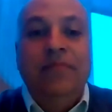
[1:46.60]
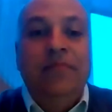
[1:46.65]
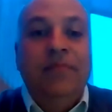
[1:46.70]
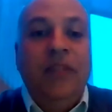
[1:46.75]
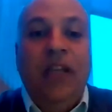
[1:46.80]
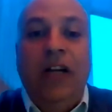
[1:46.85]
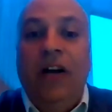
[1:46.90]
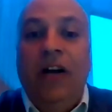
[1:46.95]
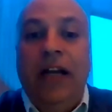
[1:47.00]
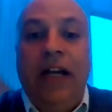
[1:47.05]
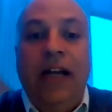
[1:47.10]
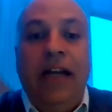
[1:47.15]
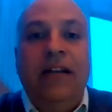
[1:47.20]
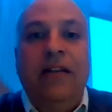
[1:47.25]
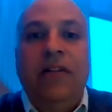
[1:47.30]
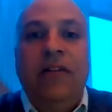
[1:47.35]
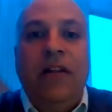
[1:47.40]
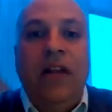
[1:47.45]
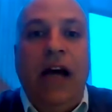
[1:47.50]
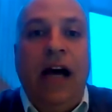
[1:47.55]

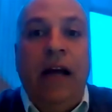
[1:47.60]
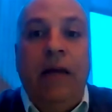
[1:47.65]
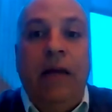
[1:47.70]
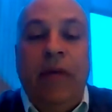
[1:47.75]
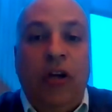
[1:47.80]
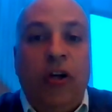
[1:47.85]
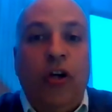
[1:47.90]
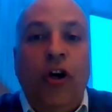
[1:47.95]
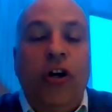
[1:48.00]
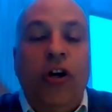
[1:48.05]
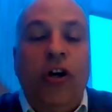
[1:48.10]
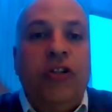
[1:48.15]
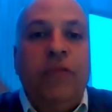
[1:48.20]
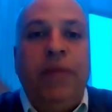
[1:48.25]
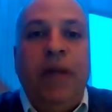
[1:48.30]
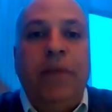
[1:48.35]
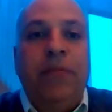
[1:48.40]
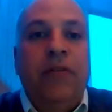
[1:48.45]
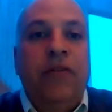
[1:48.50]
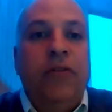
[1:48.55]
I'm encouraging
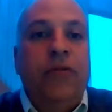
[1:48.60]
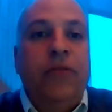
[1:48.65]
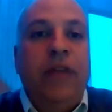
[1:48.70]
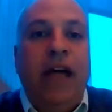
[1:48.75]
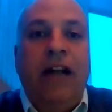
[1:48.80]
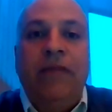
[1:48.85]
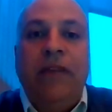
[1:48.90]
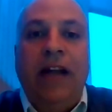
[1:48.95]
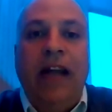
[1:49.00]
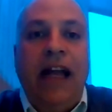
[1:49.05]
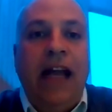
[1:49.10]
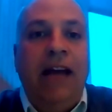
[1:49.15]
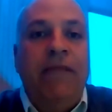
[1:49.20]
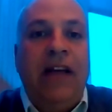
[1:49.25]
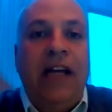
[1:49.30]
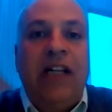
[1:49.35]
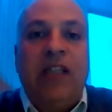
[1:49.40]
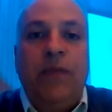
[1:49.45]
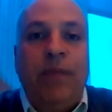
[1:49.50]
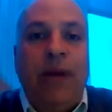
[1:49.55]
people to do that. If they have
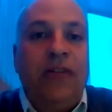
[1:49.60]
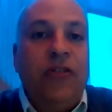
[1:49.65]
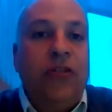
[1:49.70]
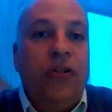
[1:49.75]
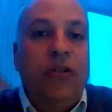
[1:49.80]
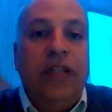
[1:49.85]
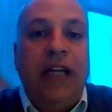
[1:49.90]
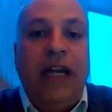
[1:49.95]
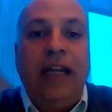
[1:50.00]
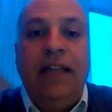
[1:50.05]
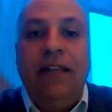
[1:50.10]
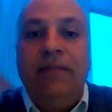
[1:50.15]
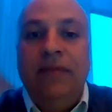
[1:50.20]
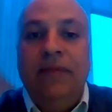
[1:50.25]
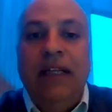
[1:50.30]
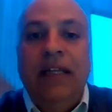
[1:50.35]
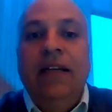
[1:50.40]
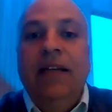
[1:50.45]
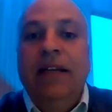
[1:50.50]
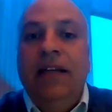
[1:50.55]
that special date
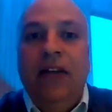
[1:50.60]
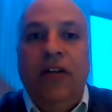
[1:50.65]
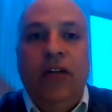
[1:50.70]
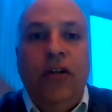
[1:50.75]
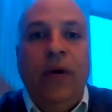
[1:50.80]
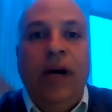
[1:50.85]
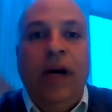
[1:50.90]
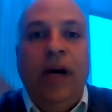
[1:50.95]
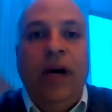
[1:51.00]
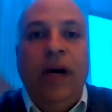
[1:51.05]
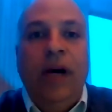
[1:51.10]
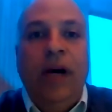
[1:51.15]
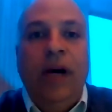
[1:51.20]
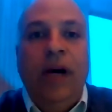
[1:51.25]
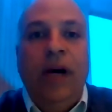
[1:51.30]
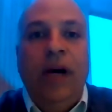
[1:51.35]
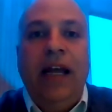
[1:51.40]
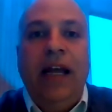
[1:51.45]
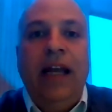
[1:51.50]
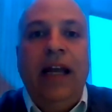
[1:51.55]
and you want to
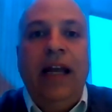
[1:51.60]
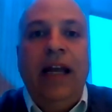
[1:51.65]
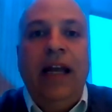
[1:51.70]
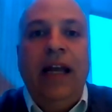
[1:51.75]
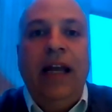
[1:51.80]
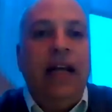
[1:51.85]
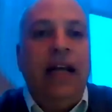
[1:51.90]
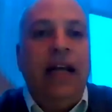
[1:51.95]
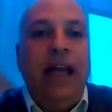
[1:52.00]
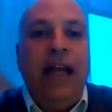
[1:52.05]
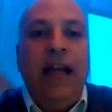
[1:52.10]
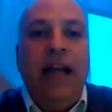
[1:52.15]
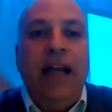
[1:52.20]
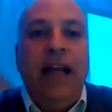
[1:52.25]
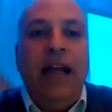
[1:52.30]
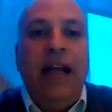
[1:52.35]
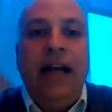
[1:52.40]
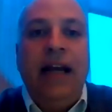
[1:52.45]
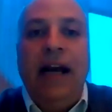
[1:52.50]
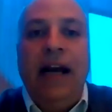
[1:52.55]
hang on to your date, hang
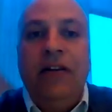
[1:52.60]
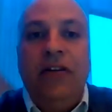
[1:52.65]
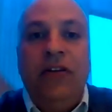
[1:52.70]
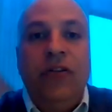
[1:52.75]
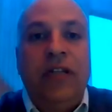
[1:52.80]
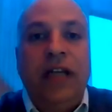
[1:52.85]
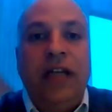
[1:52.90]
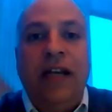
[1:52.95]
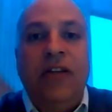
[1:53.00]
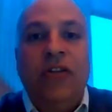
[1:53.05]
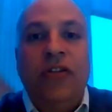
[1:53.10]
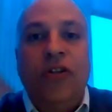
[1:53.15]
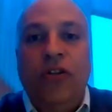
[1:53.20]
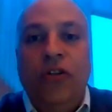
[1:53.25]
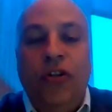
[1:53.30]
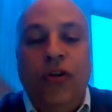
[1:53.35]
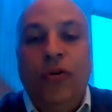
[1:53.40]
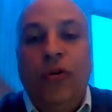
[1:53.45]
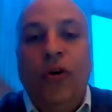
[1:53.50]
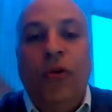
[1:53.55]
on to your date until you
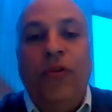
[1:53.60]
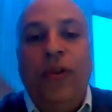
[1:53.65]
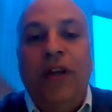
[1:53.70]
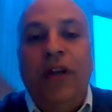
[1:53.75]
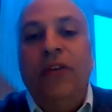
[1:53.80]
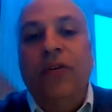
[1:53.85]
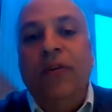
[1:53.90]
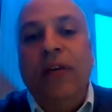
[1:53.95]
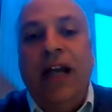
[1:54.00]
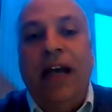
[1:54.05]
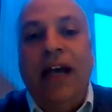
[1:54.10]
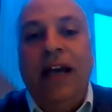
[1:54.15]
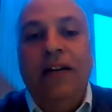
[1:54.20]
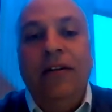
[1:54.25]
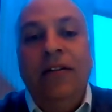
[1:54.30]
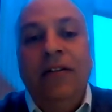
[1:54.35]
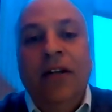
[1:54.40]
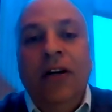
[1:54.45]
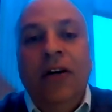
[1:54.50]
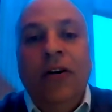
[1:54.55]
don't think you can,
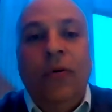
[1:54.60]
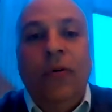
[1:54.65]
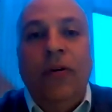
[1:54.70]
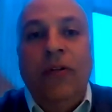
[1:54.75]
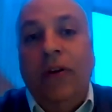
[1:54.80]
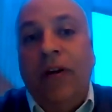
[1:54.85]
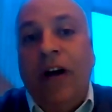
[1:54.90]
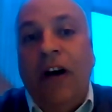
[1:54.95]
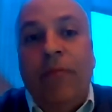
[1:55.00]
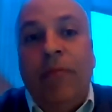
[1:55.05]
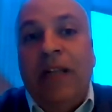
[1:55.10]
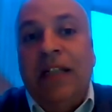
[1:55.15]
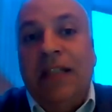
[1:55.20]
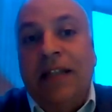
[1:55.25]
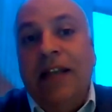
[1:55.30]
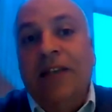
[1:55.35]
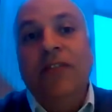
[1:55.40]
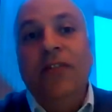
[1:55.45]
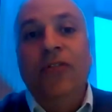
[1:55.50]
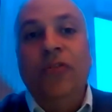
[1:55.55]
or the government
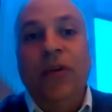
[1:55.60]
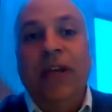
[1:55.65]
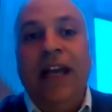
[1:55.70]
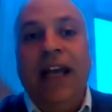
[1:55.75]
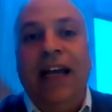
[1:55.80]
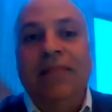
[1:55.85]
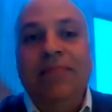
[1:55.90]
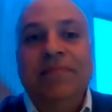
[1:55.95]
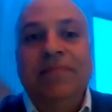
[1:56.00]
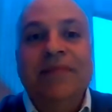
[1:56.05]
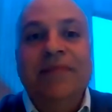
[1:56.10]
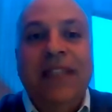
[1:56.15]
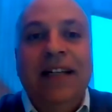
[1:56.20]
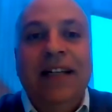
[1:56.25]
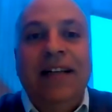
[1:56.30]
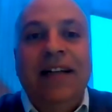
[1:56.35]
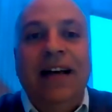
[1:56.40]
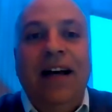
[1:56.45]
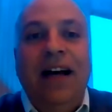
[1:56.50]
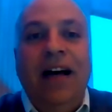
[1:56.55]
says that you can't.
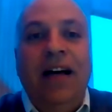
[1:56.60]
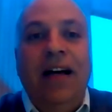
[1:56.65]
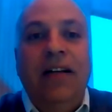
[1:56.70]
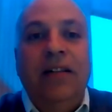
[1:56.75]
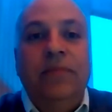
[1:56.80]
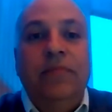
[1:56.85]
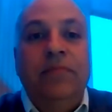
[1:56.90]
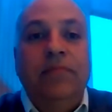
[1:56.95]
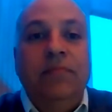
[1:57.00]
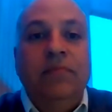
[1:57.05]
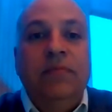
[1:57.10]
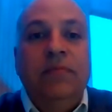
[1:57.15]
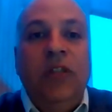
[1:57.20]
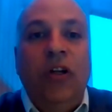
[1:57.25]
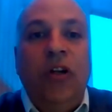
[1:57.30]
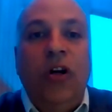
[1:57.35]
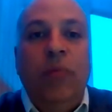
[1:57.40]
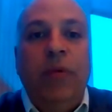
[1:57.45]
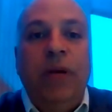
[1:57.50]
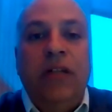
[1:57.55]

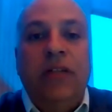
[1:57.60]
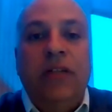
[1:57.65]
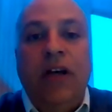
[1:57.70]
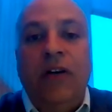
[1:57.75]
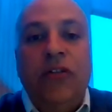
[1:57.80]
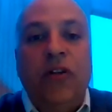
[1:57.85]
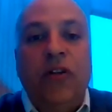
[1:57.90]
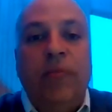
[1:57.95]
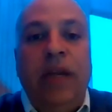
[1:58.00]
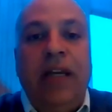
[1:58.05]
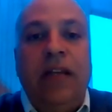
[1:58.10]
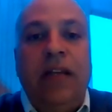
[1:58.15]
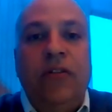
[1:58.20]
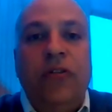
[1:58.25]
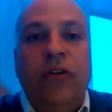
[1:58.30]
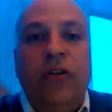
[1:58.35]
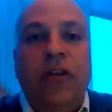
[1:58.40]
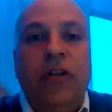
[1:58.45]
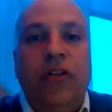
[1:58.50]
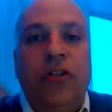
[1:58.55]
But it's also making
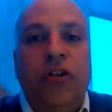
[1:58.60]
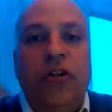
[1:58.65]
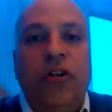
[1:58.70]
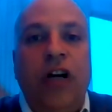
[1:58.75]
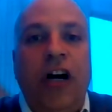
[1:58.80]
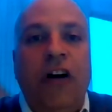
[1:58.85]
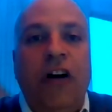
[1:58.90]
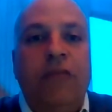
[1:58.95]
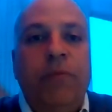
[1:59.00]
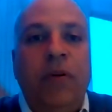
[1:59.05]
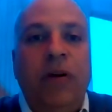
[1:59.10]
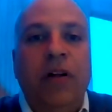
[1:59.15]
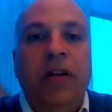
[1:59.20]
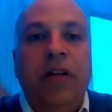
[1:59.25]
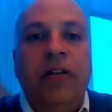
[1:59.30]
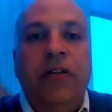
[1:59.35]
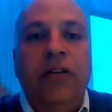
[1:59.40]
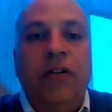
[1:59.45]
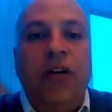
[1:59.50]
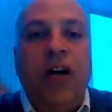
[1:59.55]
sure that you're comfortable
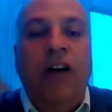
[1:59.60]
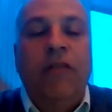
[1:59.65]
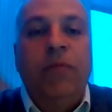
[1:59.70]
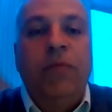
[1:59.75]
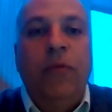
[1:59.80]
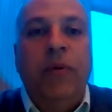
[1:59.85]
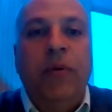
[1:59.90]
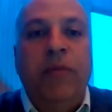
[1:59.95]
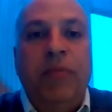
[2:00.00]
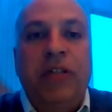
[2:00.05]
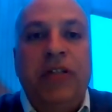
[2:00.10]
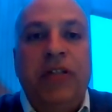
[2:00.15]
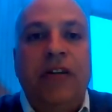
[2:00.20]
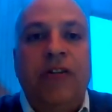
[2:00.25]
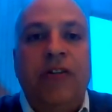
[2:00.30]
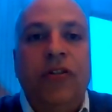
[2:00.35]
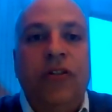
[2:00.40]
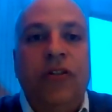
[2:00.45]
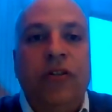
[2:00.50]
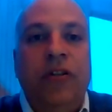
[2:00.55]
and you're comfortable with
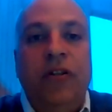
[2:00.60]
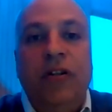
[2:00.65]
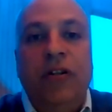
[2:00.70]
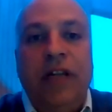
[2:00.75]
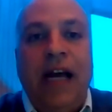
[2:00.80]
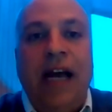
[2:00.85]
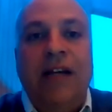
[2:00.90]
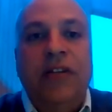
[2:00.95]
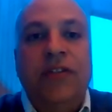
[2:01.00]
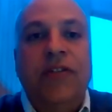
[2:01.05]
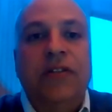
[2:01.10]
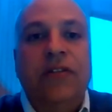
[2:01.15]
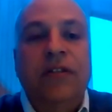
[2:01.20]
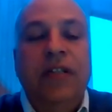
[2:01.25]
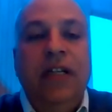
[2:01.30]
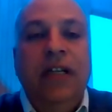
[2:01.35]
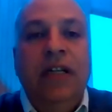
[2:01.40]
potentially your guests